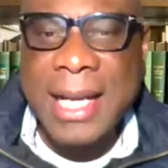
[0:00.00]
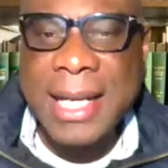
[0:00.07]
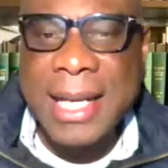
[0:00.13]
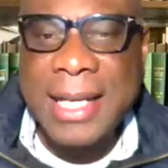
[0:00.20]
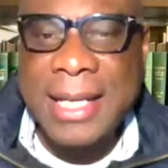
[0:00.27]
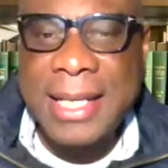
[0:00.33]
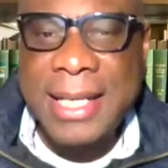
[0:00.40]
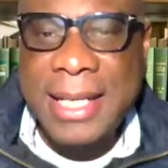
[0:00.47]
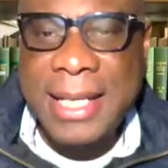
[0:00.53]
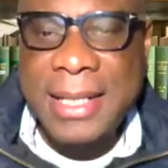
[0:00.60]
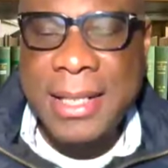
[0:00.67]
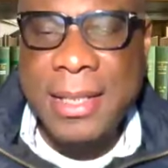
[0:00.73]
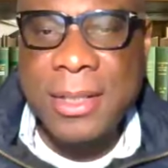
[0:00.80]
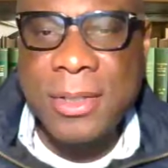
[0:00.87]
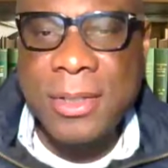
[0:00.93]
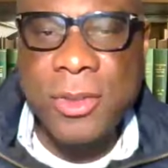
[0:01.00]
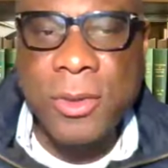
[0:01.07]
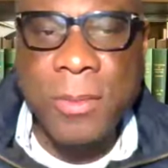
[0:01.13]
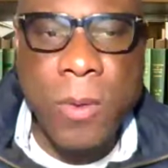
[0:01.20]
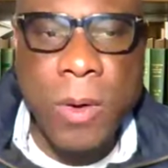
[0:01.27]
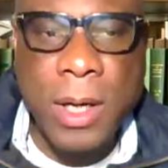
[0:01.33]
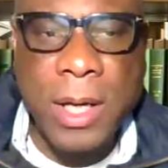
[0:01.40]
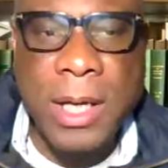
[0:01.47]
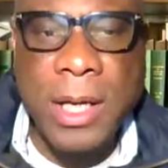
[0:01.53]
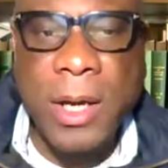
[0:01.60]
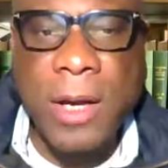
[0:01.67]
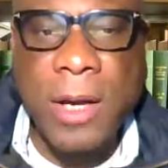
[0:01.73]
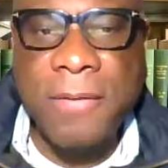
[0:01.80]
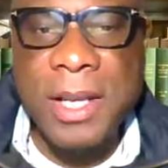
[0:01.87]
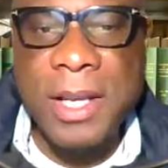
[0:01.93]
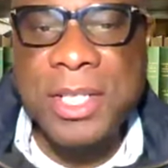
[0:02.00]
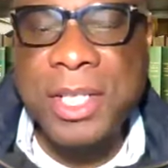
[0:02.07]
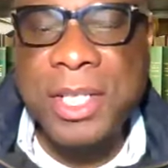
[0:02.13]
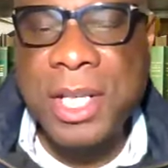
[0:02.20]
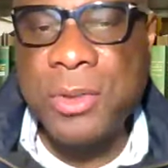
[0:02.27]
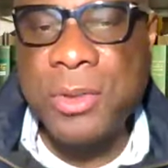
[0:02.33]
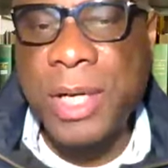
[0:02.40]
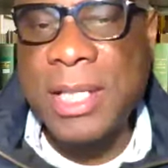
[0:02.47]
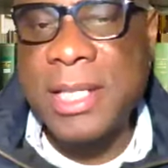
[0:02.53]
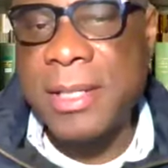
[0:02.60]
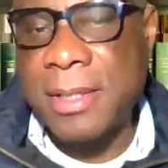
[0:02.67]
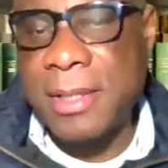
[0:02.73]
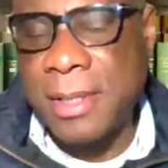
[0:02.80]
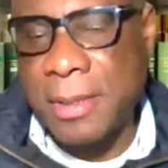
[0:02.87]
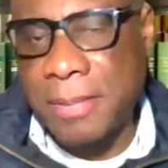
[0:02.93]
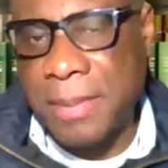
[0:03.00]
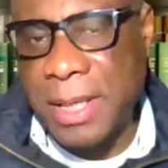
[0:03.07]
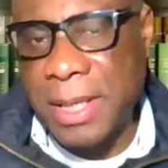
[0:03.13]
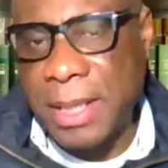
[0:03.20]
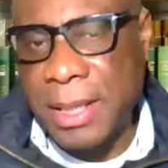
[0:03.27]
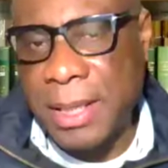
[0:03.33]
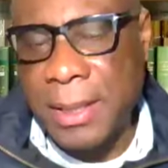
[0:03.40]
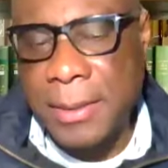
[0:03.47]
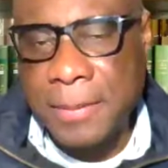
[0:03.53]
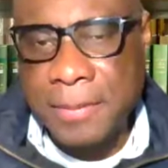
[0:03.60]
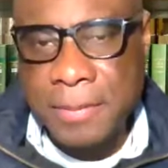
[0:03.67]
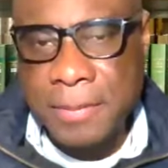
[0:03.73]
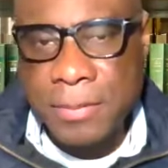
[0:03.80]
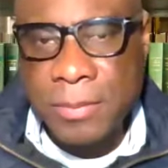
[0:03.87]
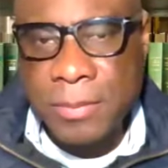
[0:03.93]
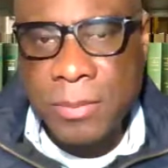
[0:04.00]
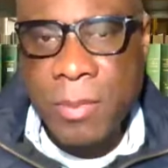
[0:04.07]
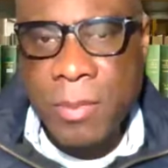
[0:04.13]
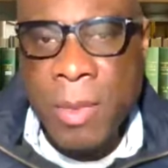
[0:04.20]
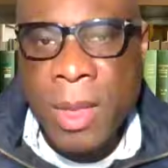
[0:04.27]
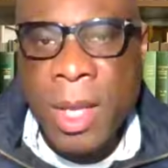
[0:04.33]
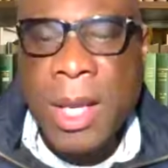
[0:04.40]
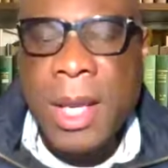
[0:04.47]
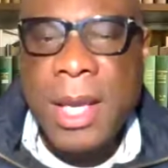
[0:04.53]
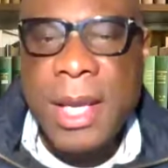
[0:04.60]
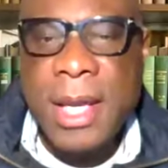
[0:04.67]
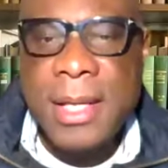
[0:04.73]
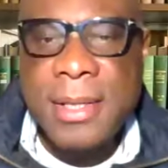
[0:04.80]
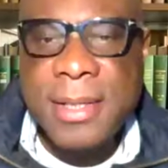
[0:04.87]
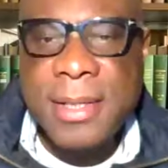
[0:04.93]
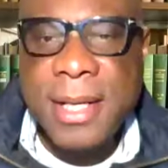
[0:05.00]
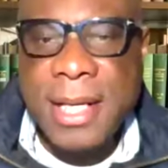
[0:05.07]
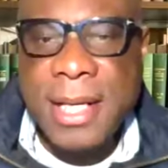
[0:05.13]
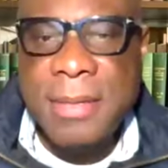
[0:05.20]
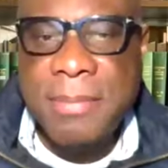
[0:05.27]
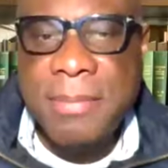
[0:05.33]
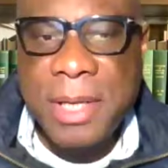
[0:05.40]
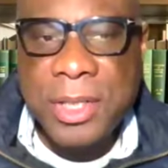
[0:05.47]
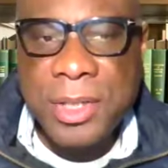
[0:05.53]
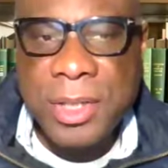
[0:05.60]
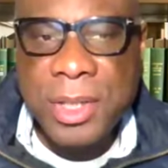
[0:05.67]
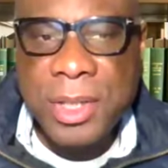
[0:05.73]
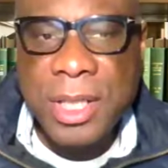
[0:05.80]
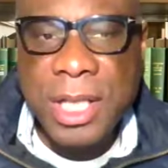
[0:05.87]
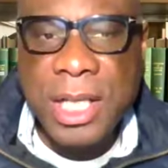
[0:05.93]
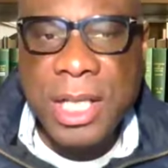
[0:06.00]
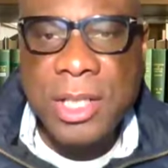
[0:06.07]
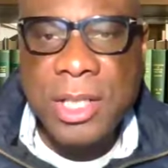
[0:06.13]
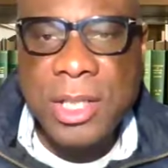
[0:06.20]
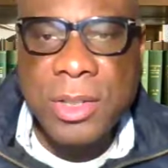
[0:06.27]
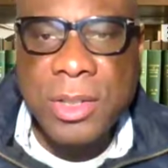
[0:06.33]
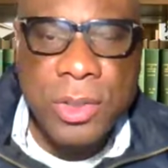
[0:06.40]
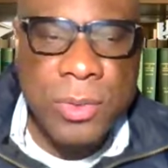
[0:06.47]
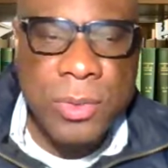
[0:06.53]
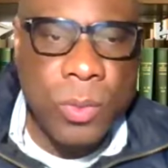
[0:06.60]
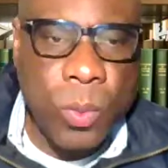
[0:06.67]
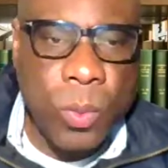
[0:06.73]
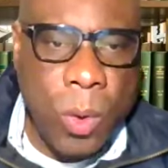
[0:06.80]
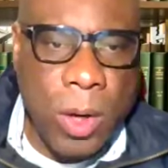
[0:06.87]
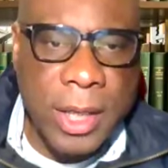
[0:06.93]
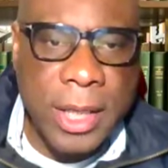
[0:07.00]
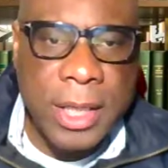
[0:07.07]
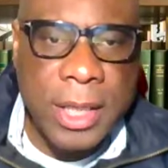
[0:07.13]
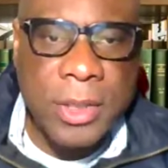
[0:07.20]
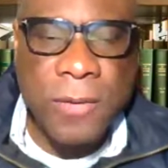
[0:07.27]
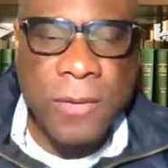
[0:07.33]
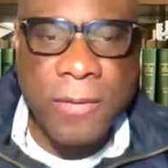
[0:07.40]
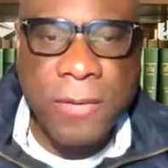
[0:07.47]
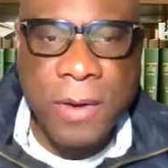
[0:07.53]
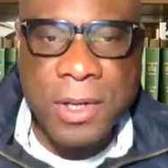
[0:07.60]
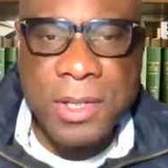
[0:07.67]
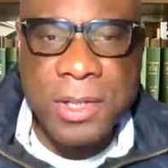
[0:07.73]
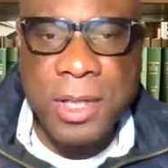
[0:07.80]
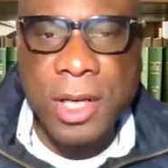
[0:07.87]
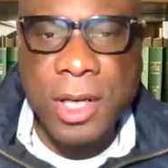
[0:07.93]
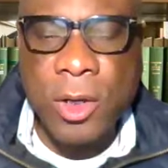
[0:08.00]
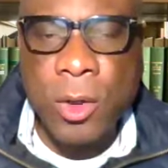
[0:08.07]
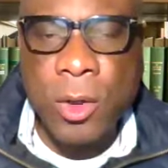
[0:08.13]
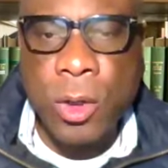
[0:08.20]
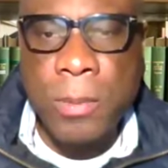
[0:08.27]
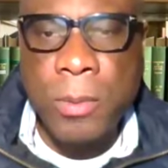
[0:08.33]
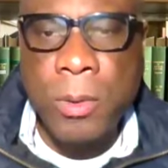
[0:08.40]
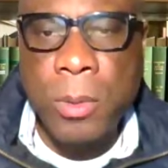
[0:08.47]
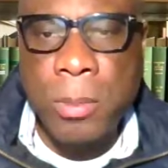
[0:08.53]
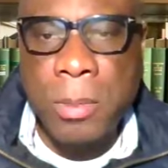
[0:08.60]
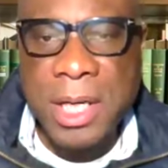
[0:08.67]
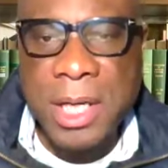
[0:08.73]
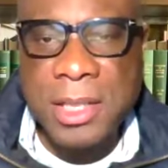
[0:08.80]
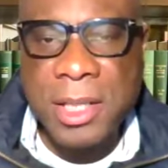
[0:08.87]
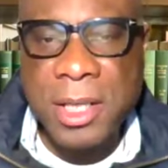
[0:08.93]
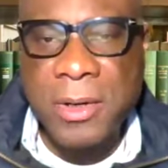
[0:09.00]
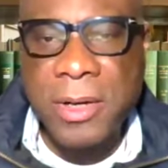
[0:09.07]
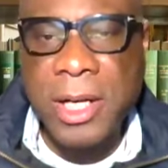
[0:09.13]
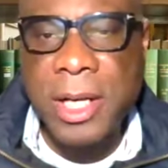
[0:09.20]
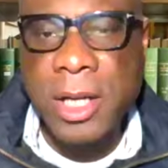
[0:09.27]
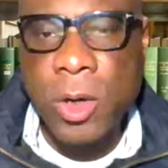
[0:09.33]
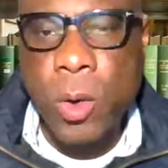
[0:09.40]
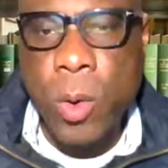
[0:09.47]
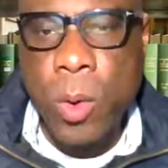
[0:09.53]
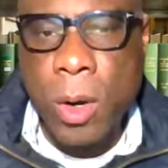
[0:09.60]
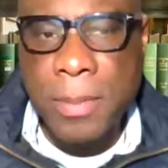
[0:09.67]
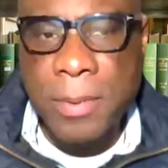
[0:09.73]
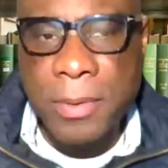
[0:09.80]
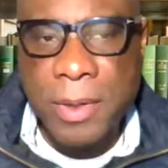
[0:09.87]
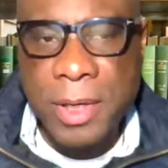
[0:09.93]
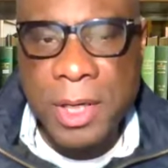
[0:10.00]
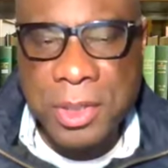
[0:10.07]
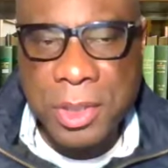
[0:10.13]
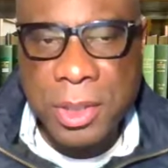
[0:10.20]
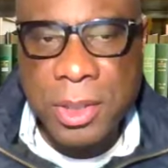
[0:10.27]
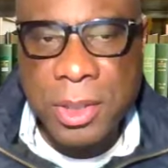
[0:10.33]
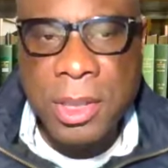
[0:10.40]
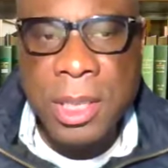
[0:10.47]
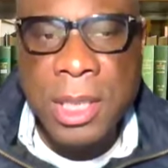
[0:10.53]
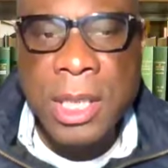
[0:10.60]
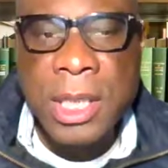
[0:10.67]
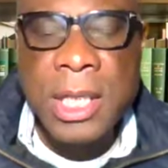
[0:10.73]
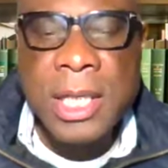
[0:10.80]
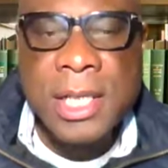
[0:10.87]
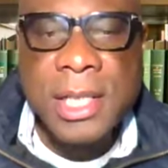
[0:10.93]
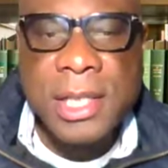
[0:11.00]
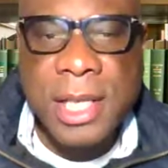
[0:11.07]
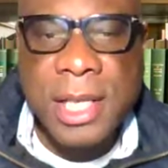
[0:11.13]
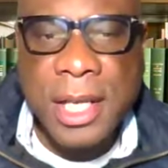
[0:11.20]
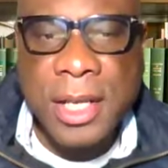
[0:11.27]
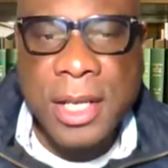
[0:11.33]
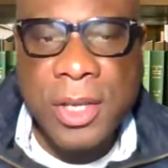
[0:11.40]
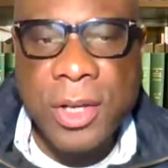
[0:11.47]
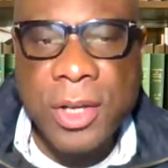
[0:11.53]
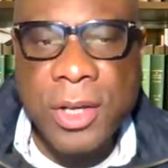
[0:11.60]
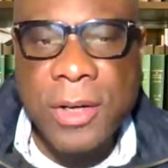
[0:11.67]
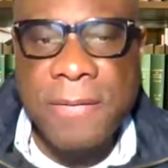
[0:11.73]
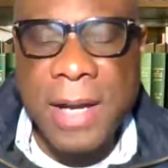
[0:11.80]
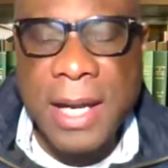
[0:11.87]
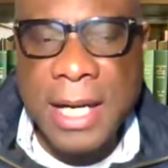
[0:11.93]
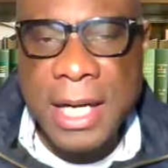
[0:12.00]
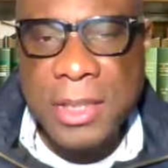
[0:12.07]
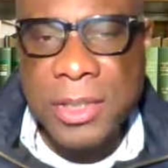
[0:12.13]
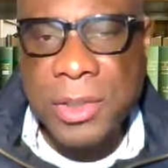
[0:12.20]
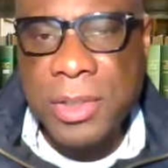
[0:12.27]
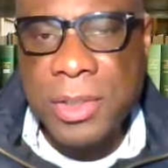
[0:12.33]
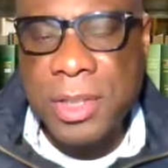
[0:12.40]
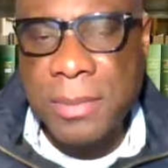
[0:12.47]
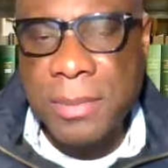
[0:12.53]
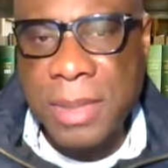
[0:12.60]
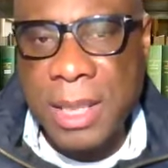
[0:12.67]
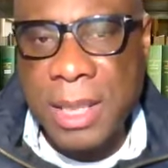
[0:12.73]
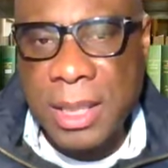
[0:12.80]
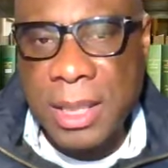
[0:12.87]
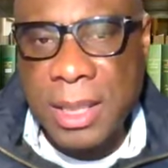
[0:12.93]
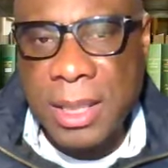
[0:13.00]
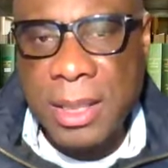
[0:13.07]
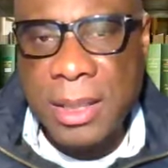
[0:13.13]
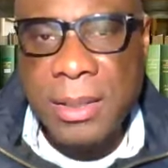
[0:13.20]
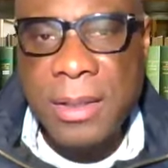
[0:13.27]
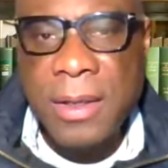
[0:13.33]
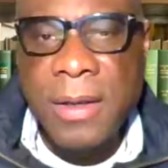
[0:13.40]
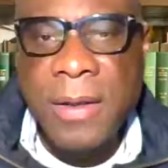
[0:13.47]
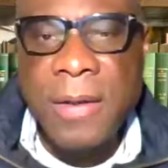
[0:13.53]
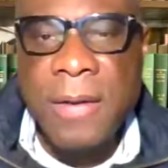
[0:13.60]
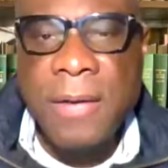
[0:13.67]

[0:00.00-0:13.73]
and a leading supporter of exchange rate stability. Its stated mission is working to foster global monetary cooperation, secure financial stability,